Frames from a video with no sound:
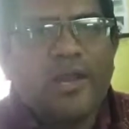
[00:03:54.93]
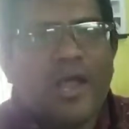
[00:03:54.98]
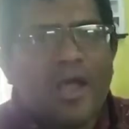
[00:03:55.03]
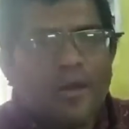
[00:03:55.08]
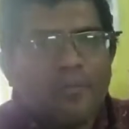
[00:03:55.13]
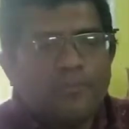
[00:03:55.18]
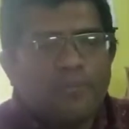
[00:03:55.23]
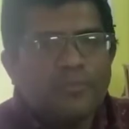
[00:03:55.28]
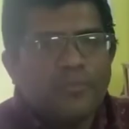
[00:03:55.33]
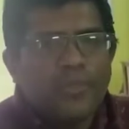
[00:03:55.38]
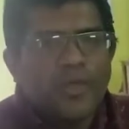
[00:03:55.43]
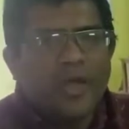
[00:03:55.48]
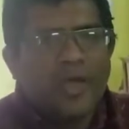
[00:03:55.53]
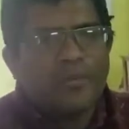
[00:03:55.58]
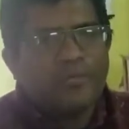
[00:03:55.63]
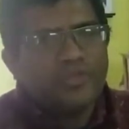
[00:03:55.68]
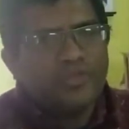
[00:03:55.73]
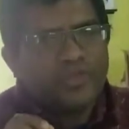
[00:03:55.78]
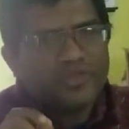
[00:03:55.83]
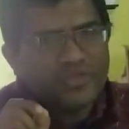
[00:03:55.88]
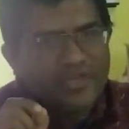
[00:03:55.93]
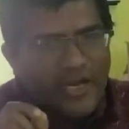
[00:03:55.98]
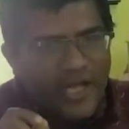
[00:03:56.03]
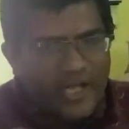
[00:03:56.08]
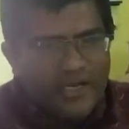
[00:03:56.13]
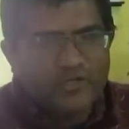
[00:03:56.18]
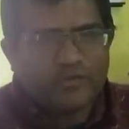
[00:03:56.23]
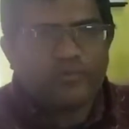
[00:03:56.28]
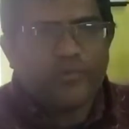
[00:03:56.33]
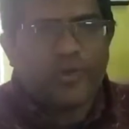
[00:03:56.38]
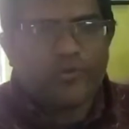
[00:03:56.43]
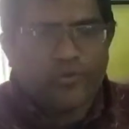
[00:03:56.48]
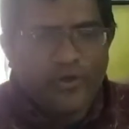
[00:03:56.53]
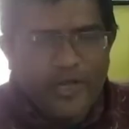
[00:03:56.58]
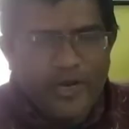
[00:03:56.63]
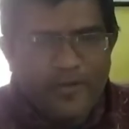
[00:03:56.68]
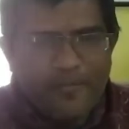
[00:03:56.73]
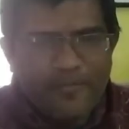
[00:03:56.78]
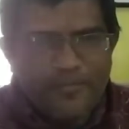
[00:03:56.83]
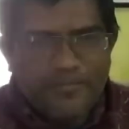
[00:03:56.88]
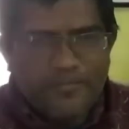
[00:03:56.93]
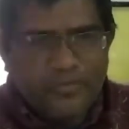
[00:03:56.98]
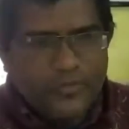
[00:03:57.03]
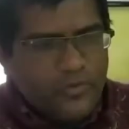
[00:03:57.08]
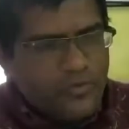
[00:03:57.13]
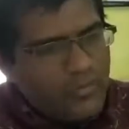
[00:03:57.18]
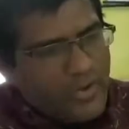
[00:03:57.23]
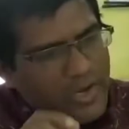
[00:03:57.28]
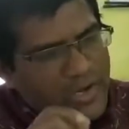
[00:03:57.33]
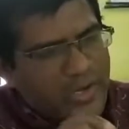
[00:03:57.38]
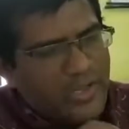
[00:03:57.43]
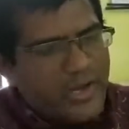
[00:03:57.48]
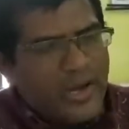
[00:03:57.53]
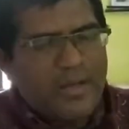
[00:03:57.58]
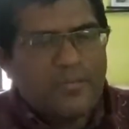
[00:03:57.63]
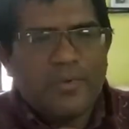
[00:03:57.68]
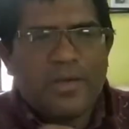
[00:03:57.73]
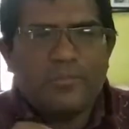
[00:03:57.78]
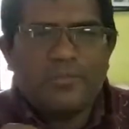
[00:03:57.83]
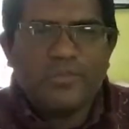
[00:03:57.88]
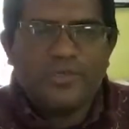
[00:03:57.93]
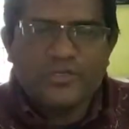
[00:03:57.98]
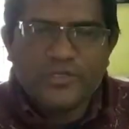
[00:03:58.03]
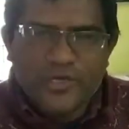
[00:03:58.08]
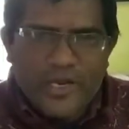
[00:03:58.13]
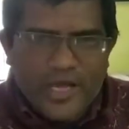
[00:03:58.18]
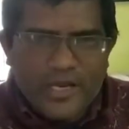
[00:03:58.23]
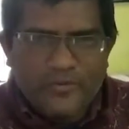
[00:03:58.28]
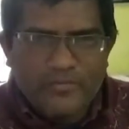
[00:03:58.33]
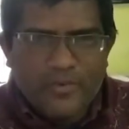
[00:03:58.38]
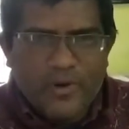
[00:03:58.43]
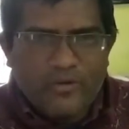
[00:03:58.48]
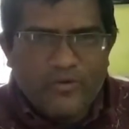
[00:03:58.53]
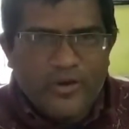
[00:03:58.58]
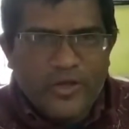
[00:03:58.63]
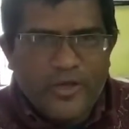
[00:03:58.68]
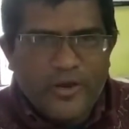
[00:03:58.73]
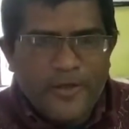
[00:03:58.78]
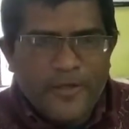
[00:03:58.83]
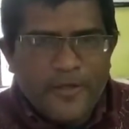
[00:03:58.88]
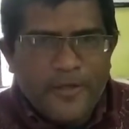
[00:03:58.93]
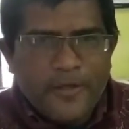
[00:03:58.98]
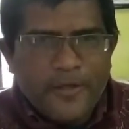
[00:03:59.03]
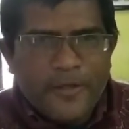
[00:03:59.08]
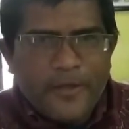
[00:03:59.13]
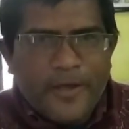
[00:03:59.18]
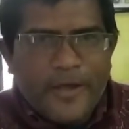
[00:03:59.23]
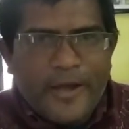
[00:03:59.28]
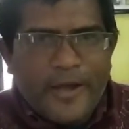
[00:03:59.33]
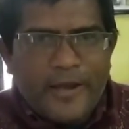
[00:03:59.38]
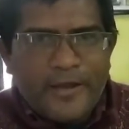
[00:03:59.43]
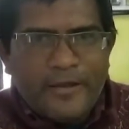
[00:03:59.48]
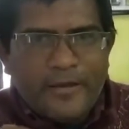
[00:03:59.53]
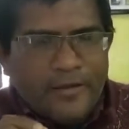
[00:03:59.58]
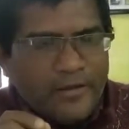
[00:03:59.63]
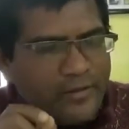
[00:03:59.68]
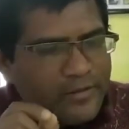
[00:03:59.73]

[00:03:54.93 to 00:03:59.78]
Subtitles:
gram of the starch powder. 1 gram of the starch powder. And